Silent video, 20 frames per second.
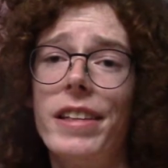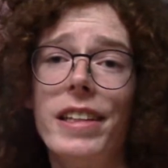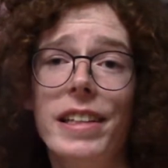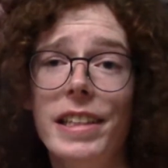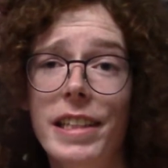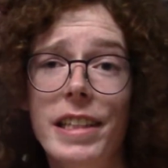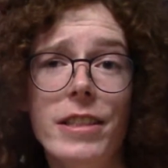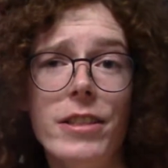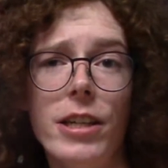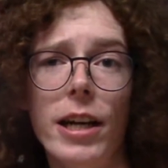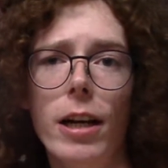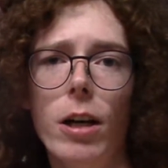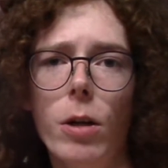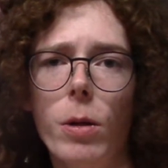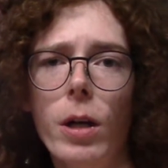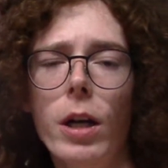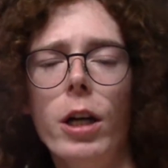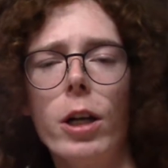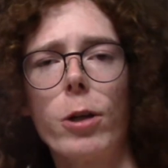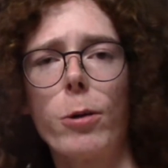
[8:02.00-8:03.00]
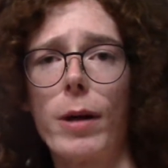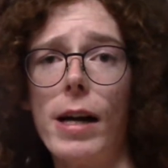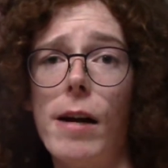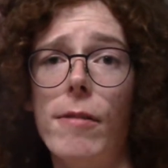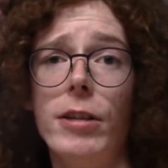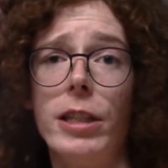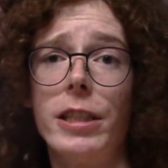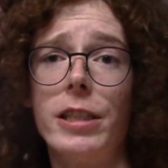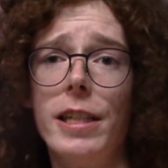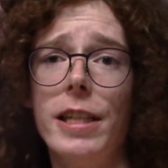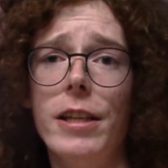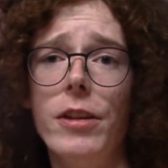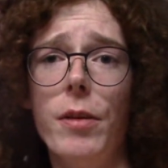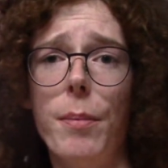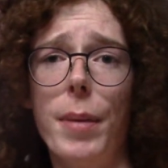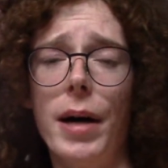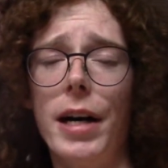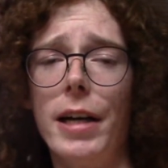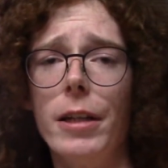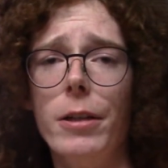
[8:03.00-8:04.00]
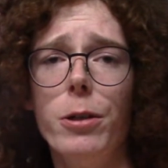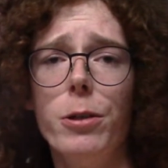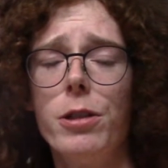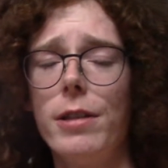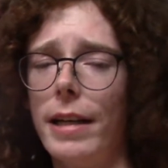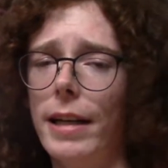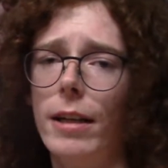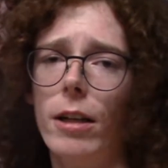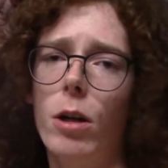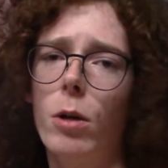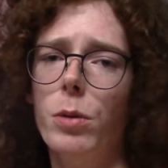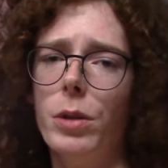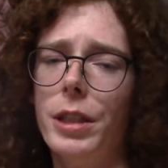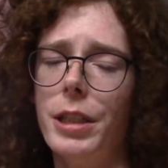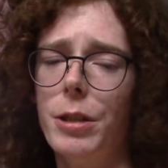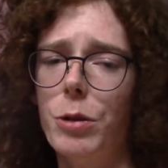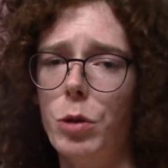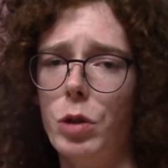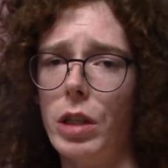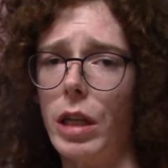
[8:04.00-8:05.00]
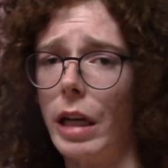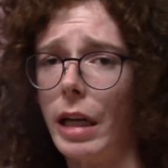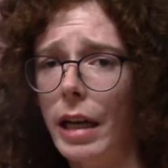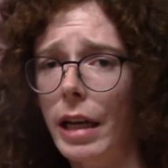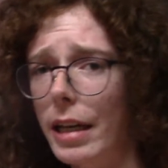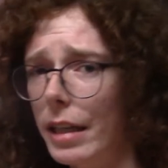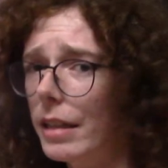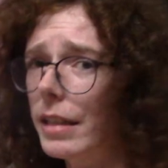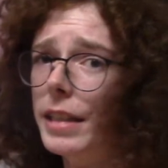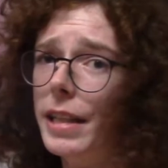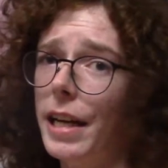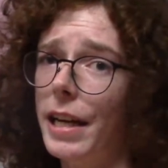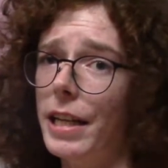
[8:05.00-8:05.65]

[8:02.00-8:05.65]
the Intel graphics in the BIOS and only using the